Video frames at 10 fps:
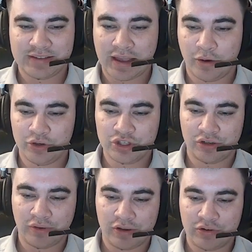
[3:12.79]
Town
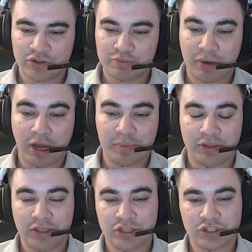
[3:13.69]
generators,
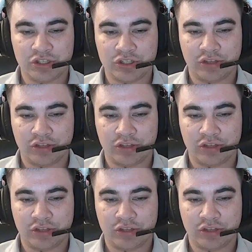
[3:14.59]
population